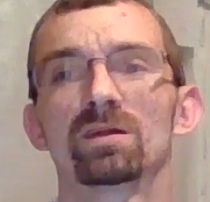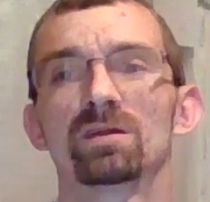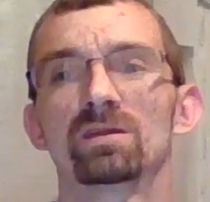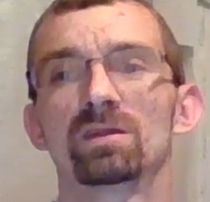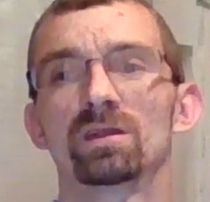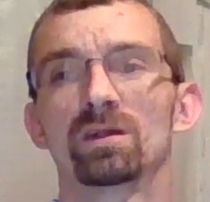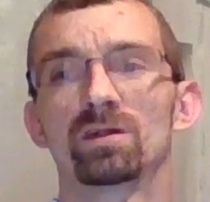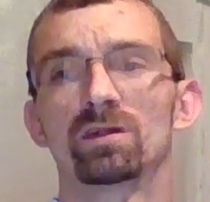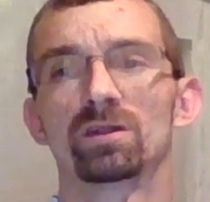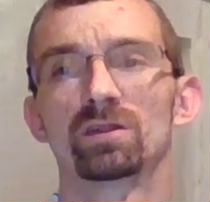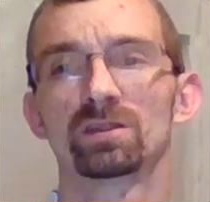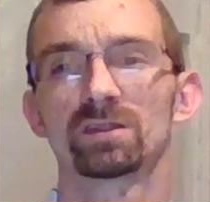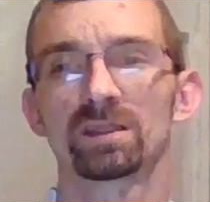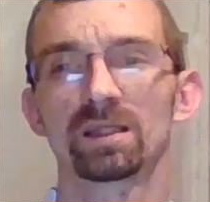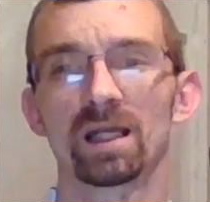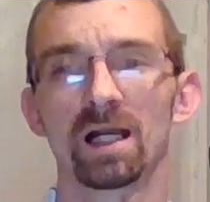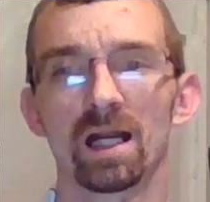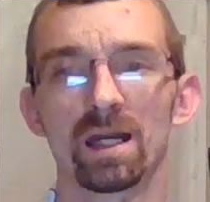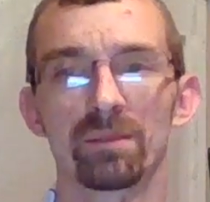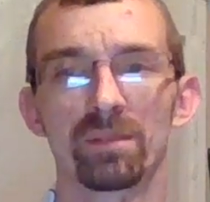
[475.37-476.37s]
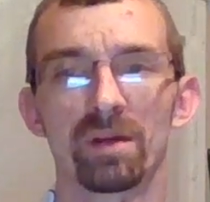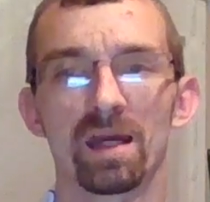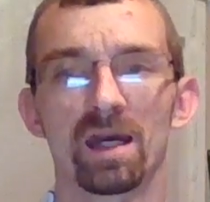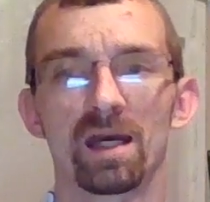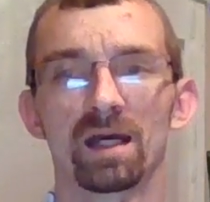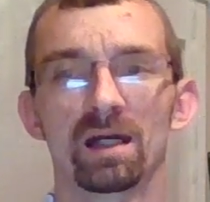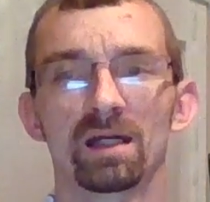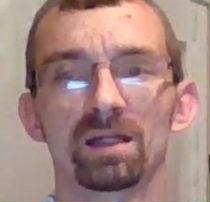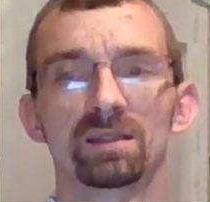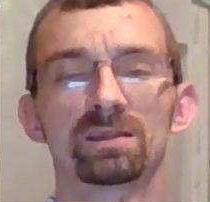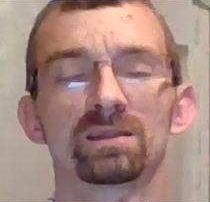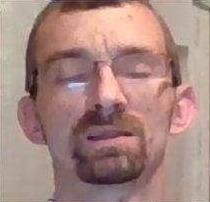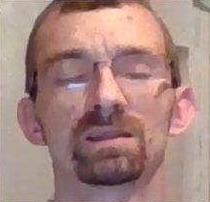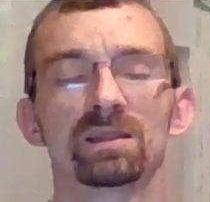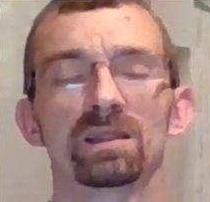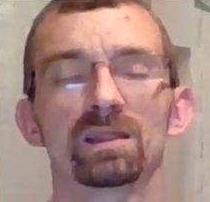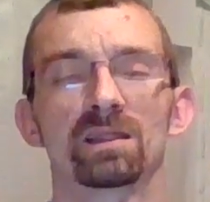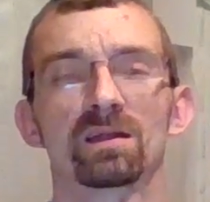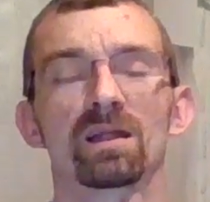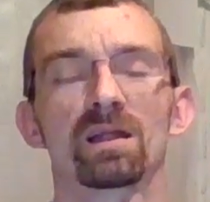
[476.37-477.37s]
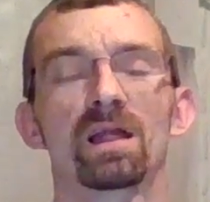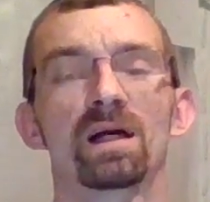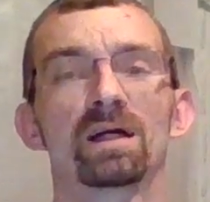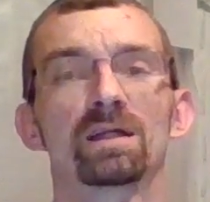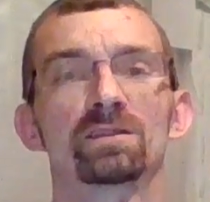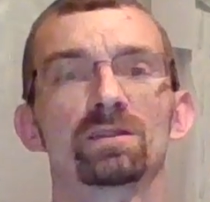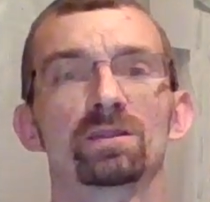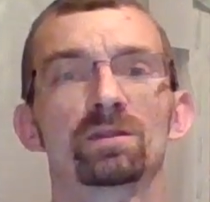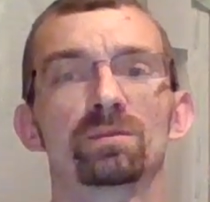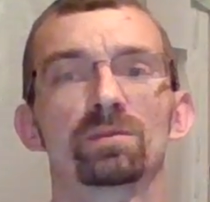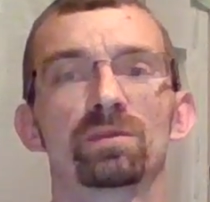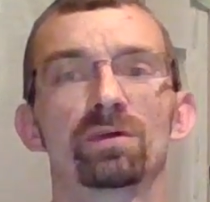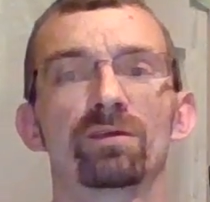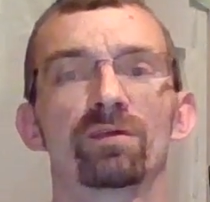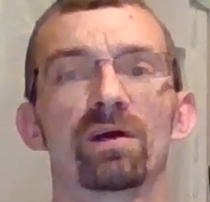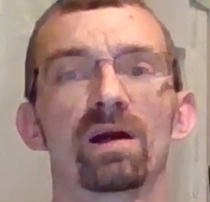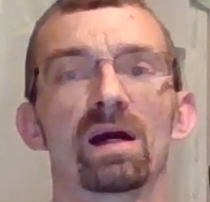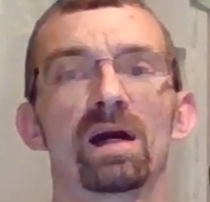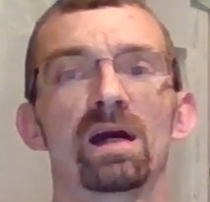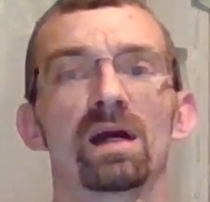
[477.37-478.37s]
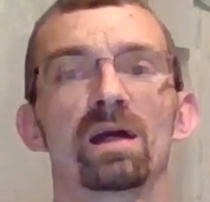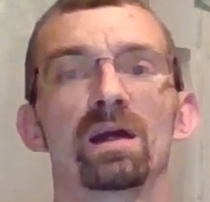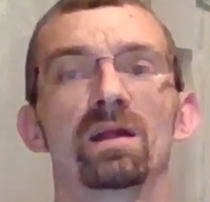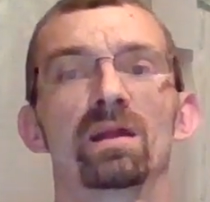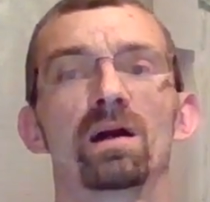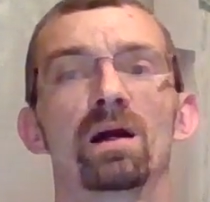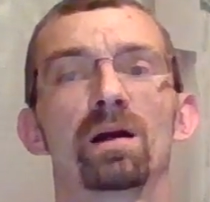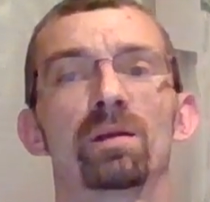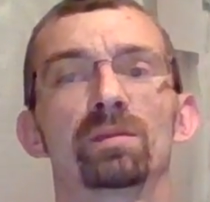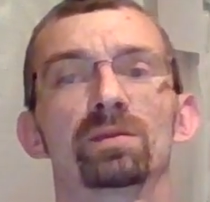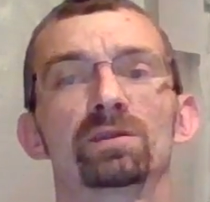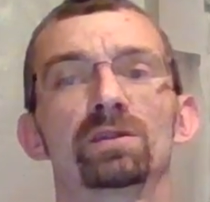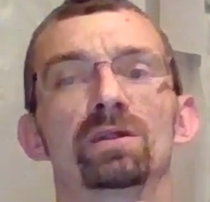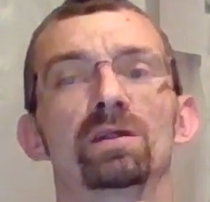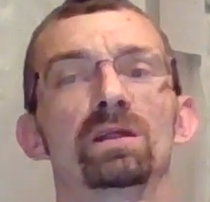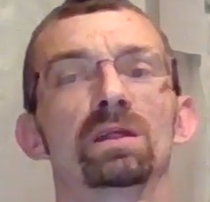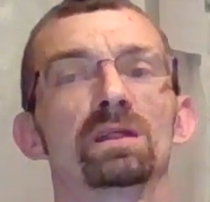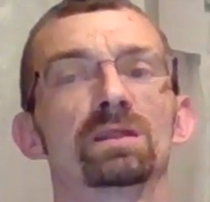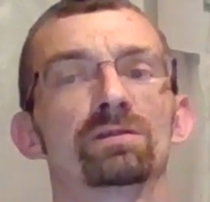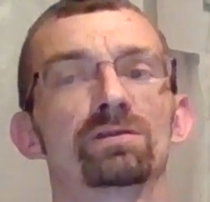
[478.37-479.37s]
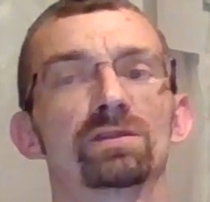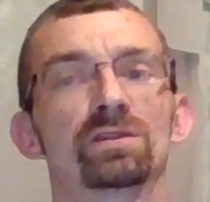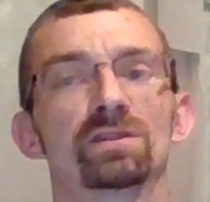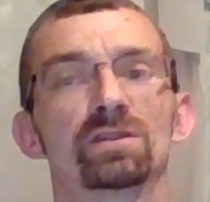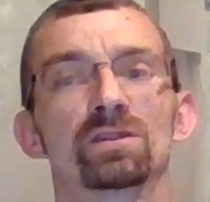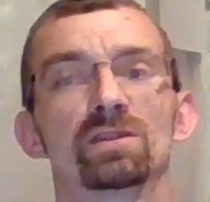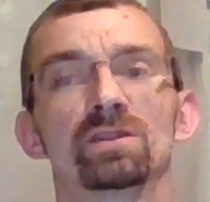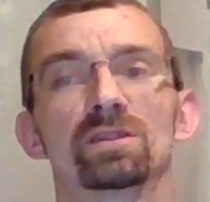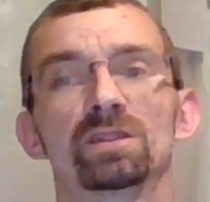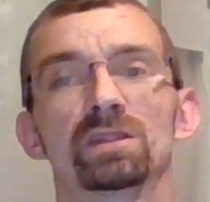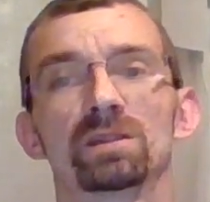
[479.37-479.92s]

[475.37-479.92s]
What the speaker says: Using iPads in the classroom provide opportunities for students